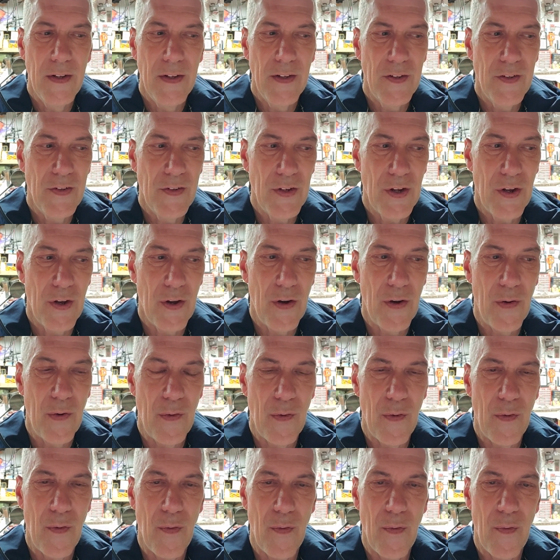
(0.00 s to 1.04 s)

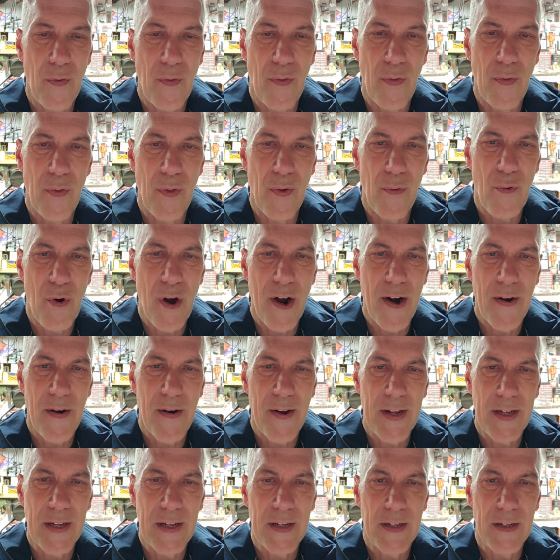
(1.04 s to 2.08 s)
so the
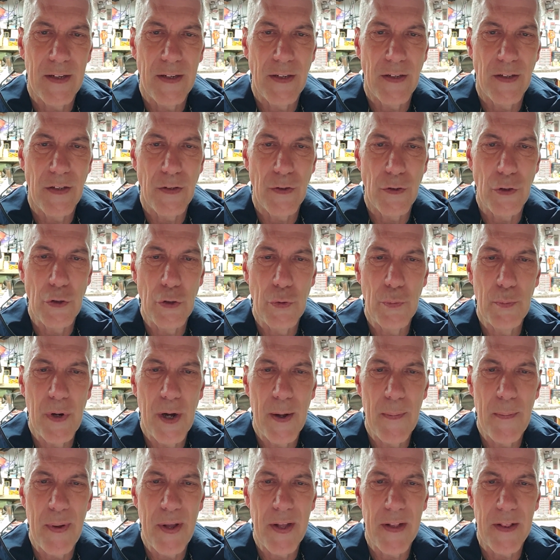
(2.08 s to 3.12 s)
wiring loom
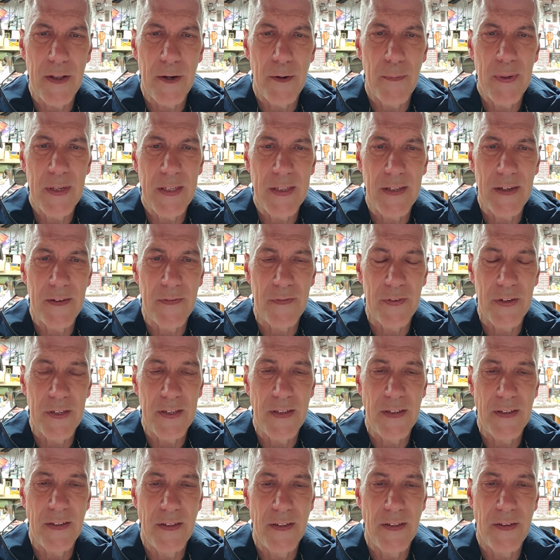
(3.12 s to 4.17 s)
might be a little bit
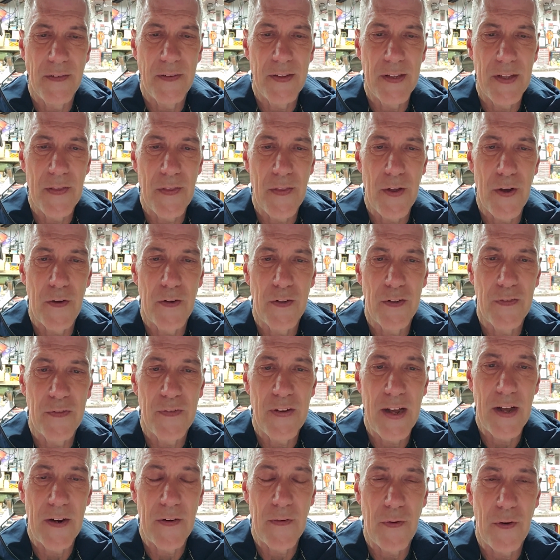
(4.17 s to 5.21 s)
different than those
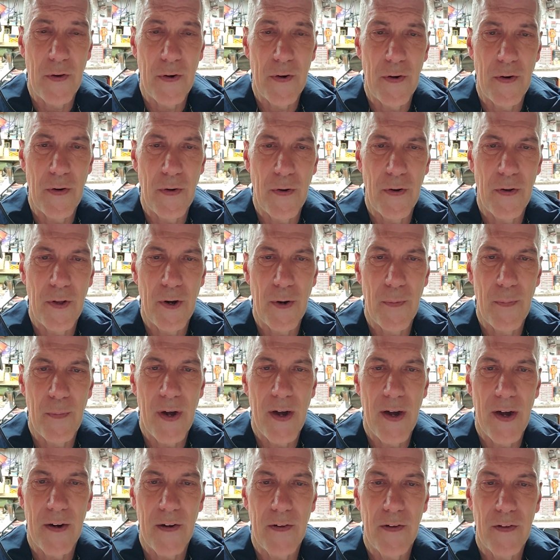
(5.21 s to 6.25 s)
found on earlier
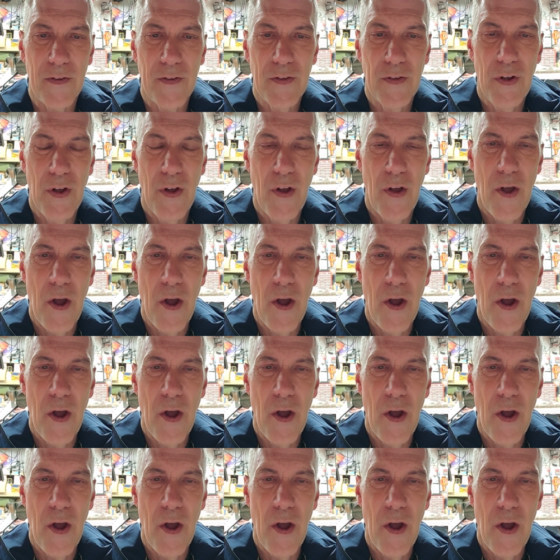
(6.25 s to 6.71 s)
models,